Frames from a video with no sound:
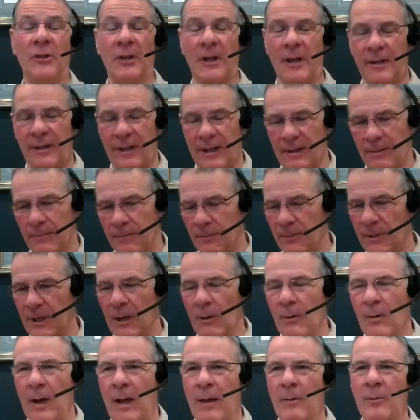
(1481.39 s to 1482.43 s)
And I think,
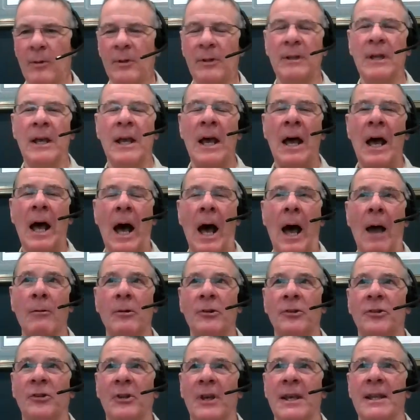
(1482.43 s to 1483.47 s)
I
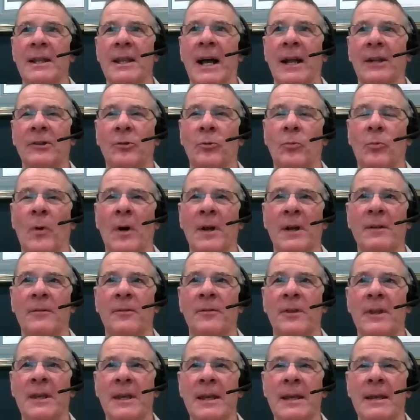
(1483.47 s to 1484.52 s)
would say that's one
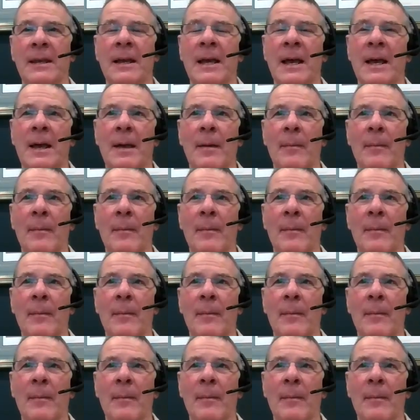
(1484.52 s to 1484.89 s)
of the